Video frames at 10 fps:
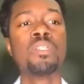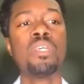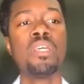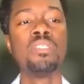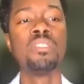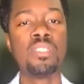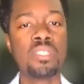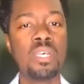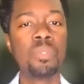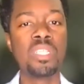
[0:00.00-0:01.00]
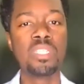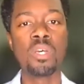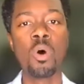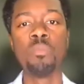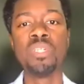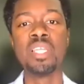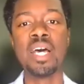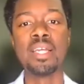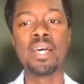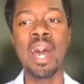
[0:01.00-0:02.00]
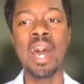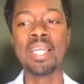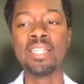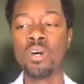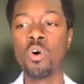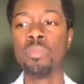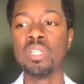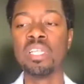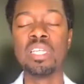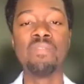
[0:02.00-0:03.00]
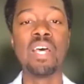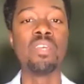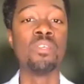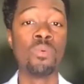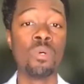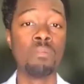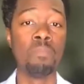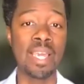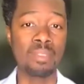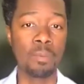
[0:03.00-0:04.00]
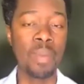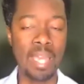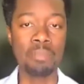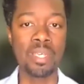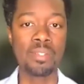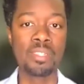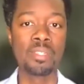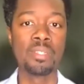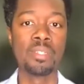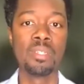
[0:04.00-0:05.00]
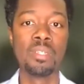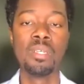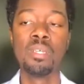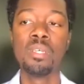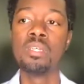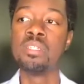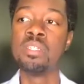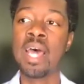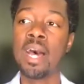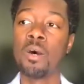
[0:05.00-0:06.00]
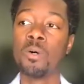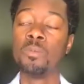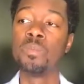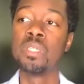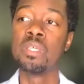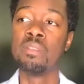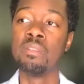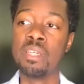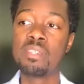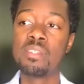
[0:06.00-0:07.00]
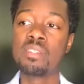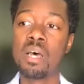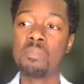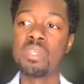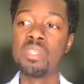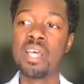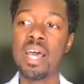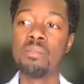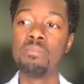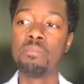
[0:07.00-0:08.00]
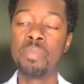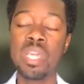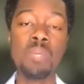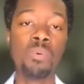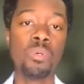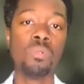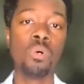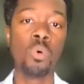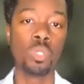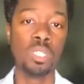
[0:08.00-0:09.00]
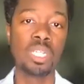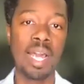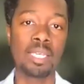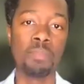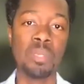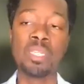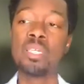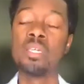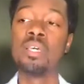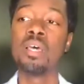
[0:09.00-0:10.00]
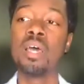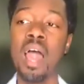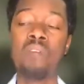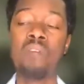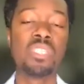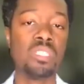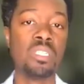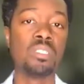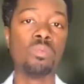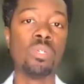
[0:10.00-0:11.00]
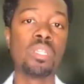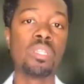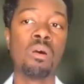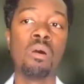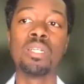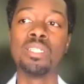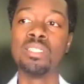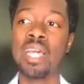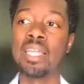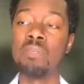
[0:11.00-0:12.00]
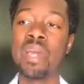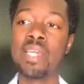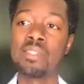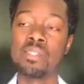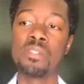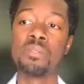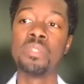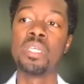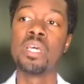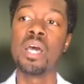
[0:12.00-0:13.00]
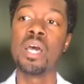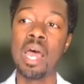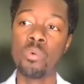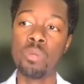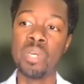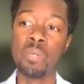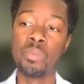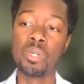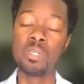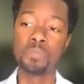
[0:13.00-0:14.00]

And she simply told me that I don't believe that you would make the payments. Now, this is something that people who look like me have to deal with on a daily basis. I remember